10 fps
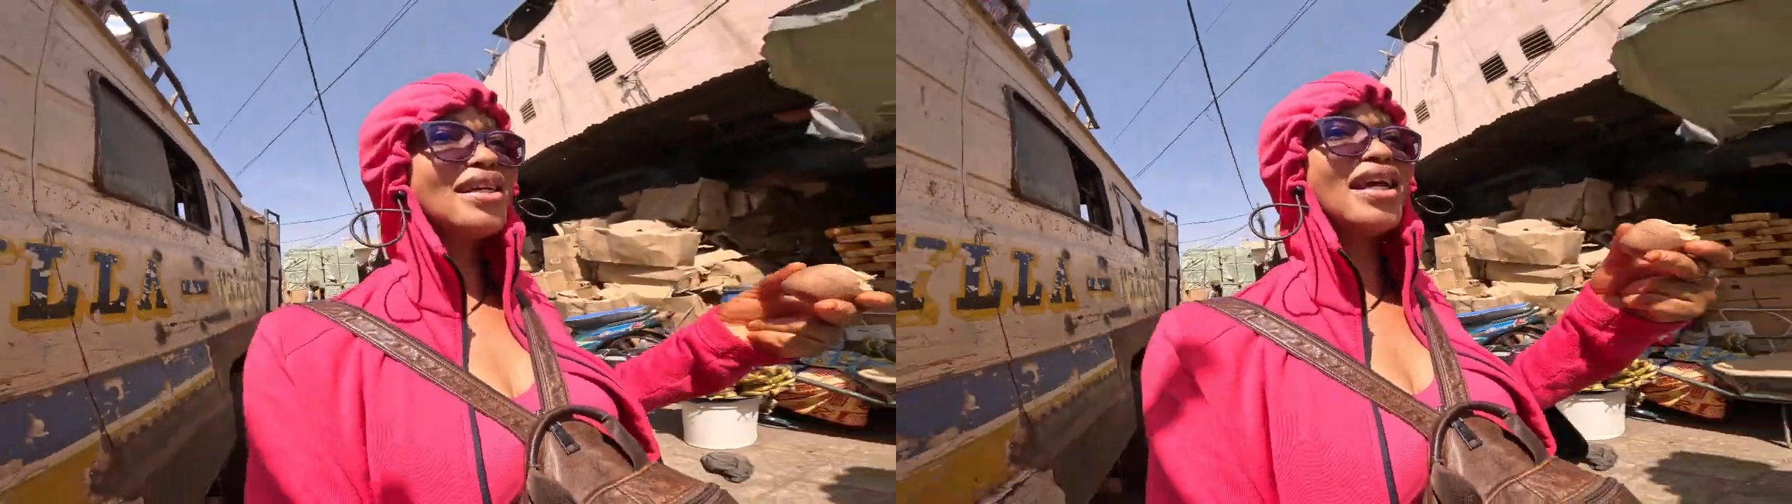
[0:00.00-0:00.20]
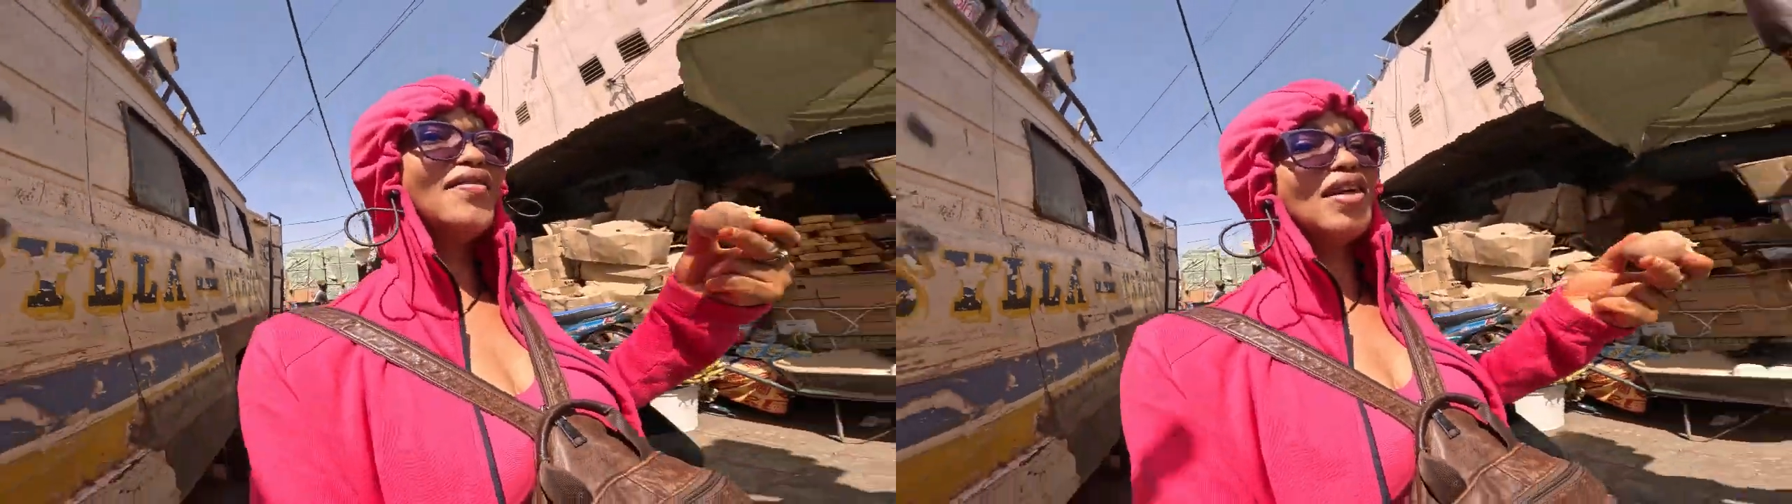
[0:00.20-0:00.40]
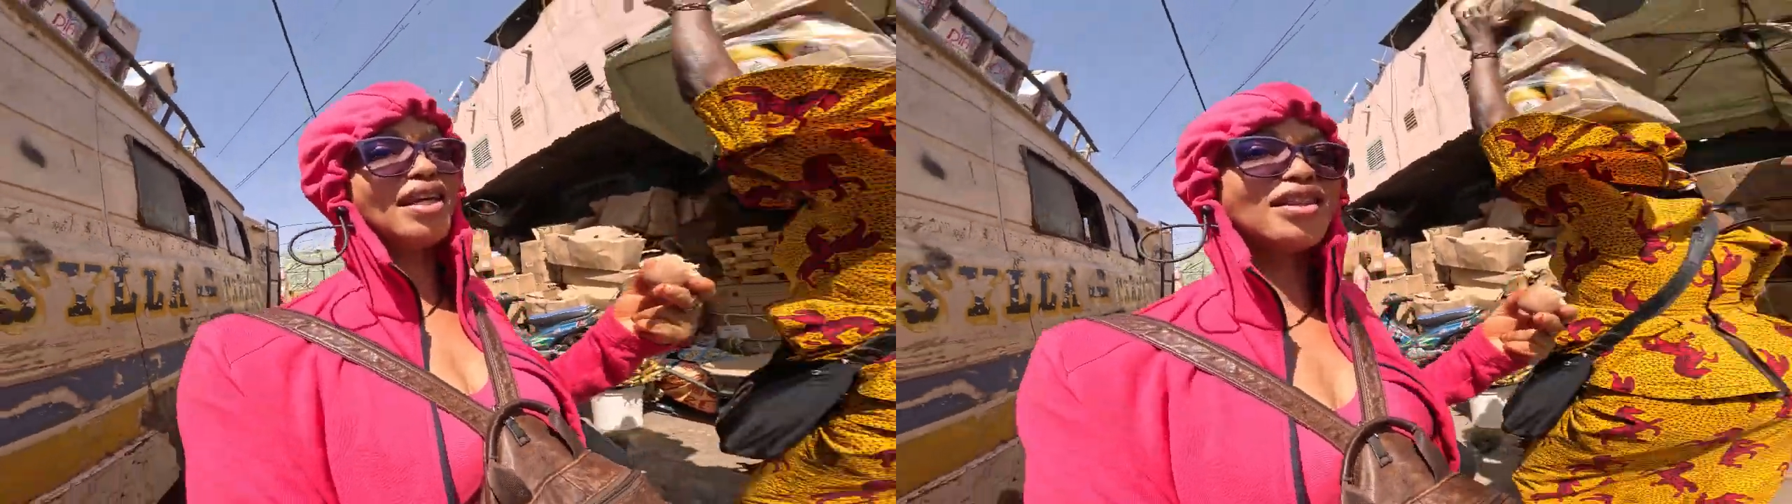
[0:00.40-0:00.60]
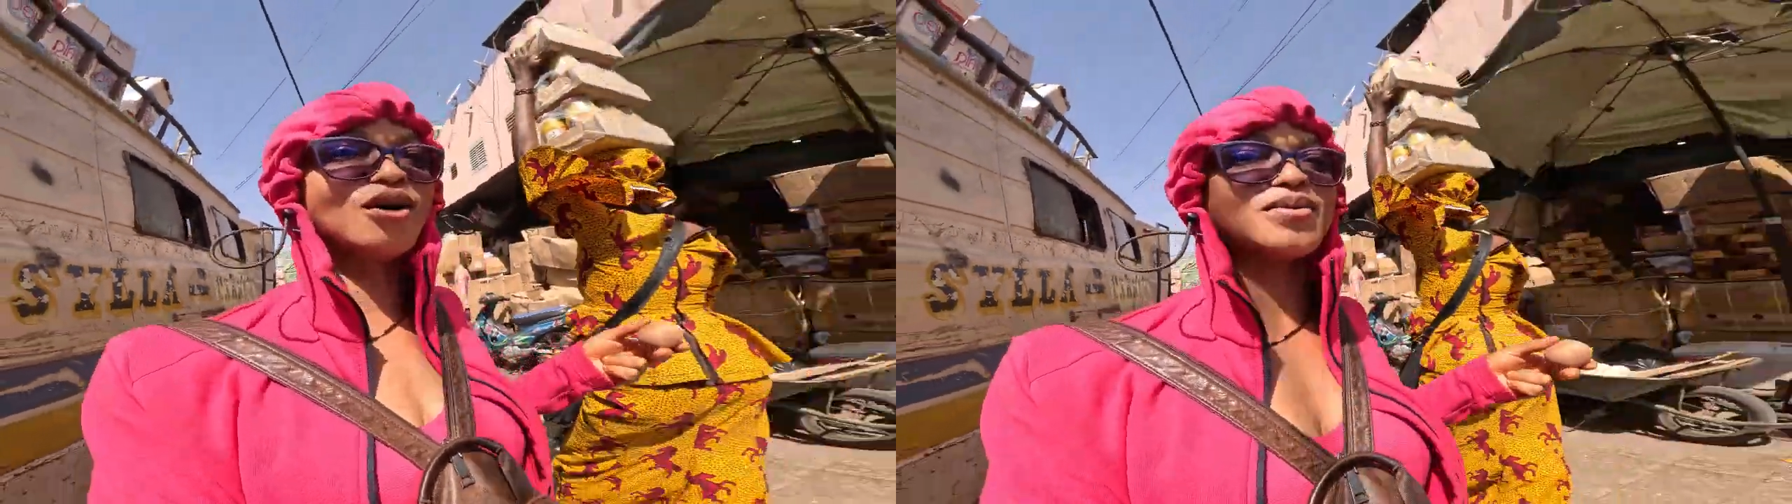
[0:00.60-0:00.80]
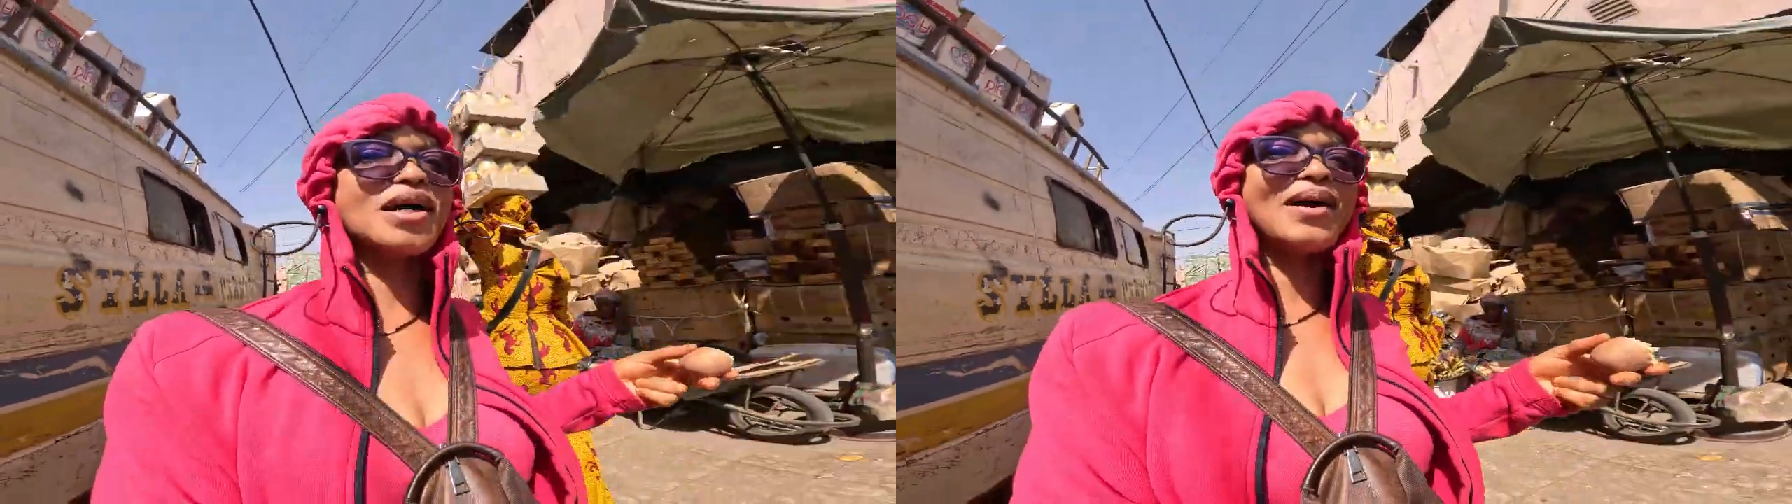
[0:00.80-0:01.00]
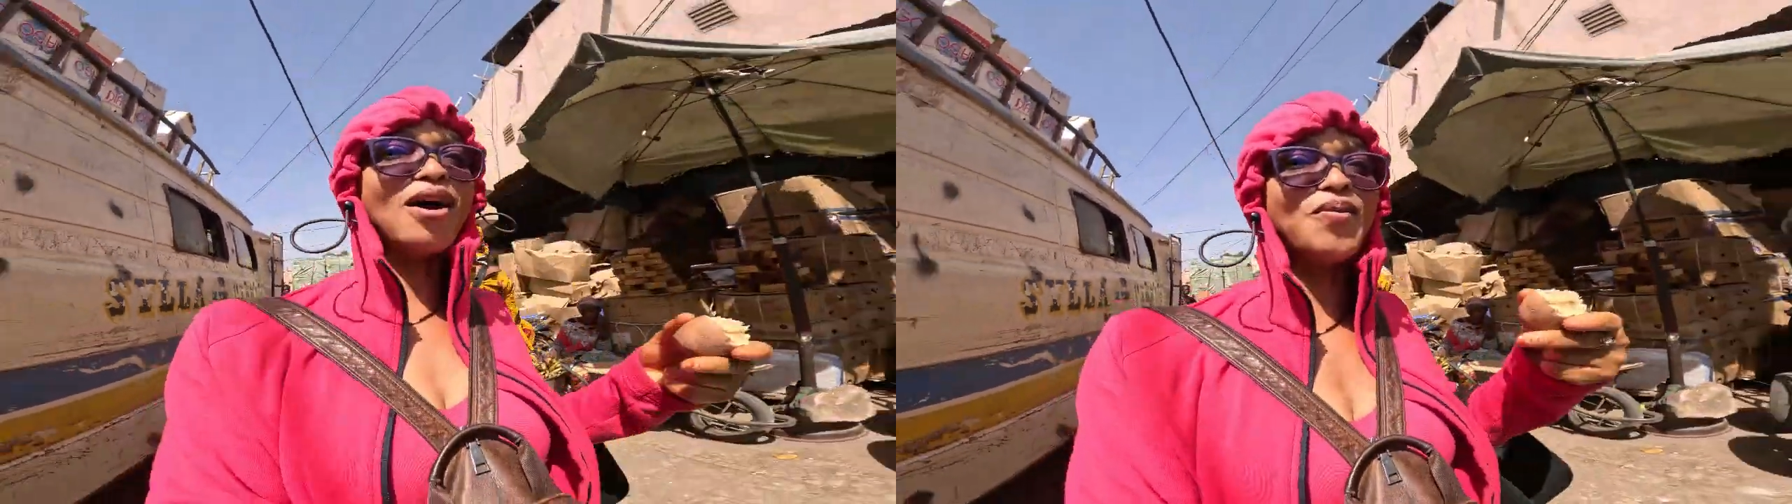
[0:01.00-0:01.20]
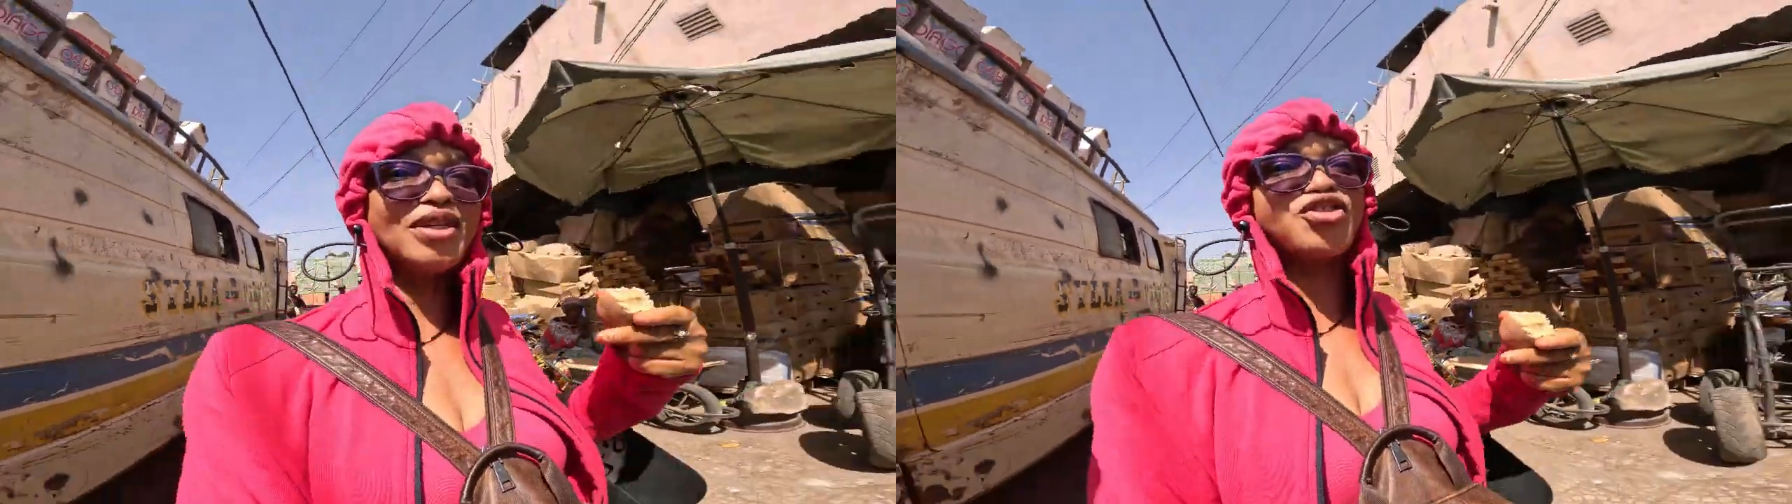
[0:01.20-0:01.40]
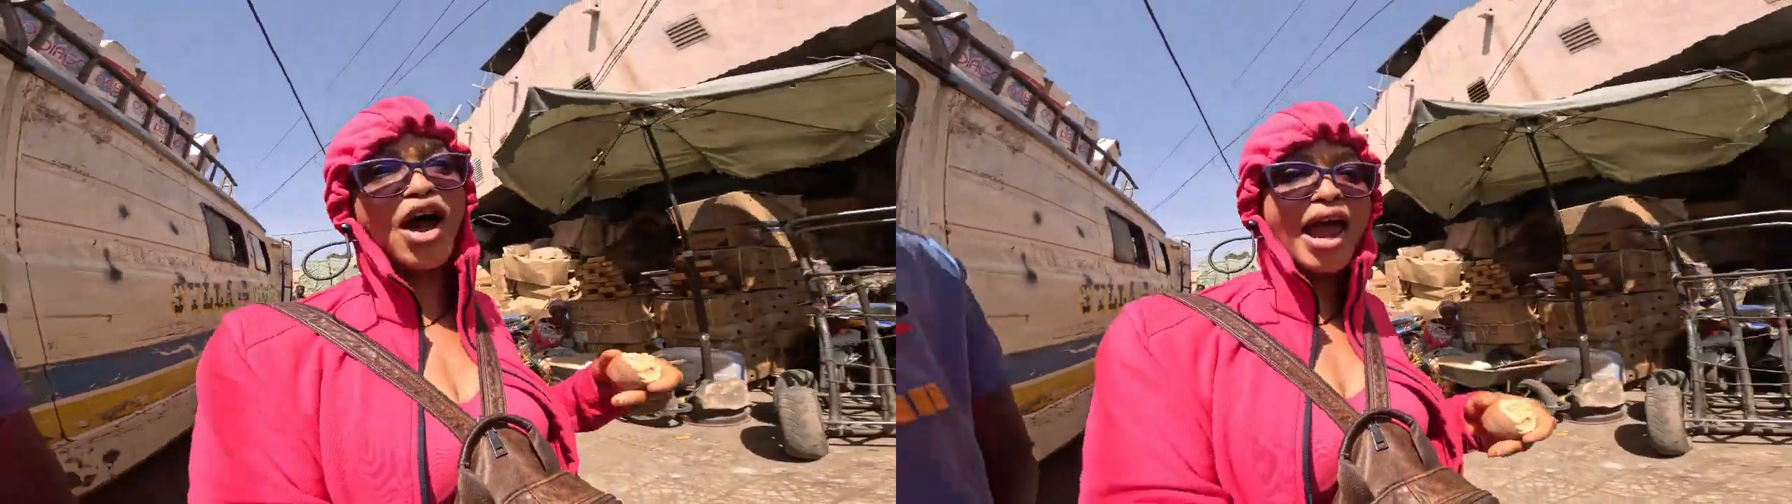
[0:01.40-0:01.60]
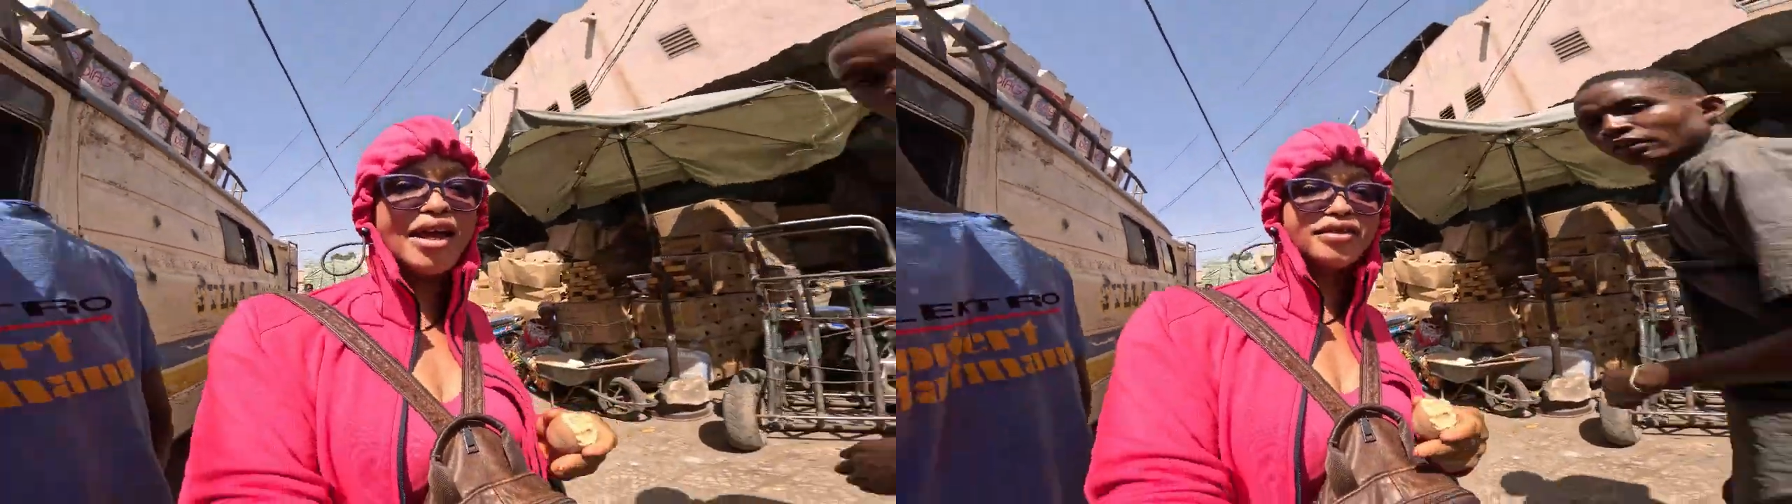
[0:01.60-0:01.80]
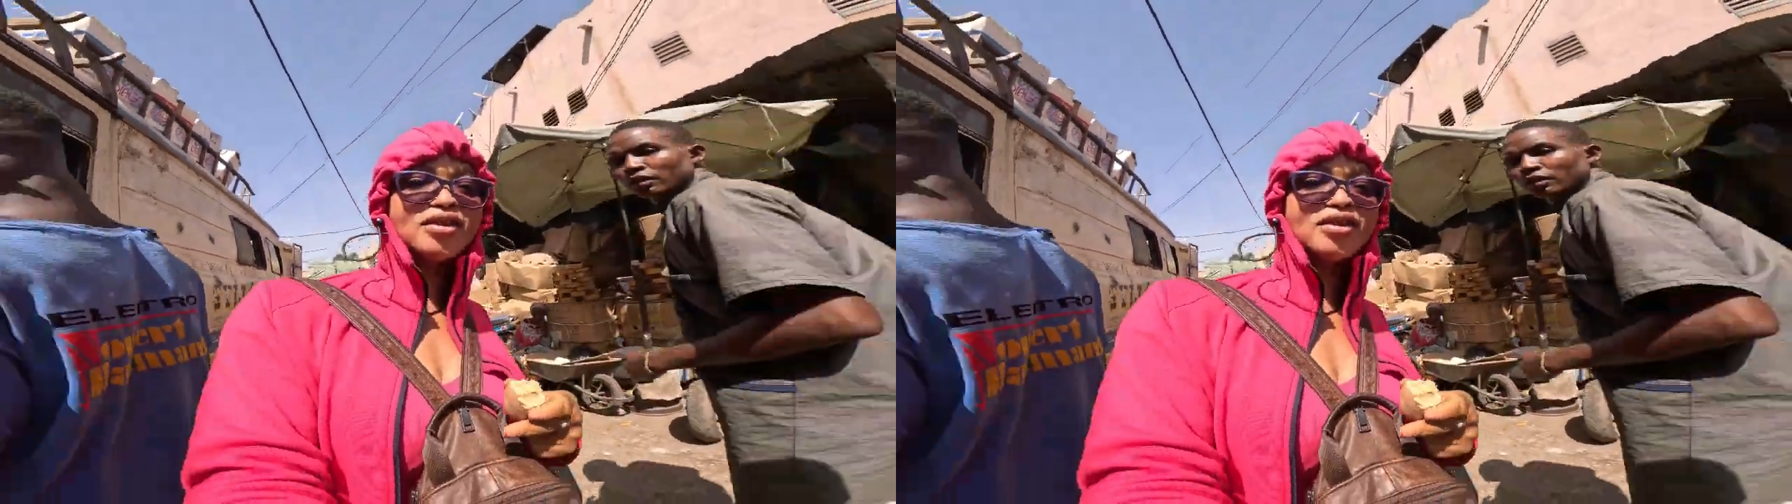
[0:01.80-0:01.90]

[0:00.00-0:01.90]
give it a thumbs up. I'll be trying